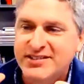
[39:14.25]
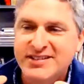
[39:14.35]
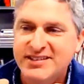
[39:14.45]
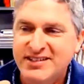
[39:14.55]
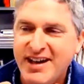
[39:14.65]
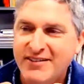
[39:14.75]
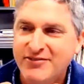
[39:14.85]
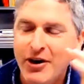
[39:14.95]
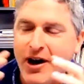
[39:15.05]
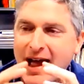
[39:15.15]
this kind of
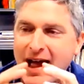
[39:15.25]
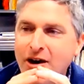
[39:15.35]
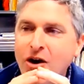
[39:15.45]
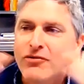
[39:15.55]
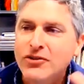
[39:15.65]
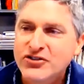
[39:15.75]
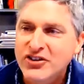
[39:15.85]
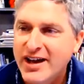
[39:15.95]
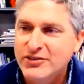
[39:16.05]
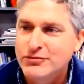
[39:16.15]
uh,
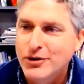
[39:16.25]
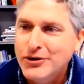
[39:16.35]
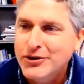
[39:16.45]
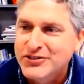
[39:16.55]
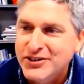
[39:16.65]
oversized rodents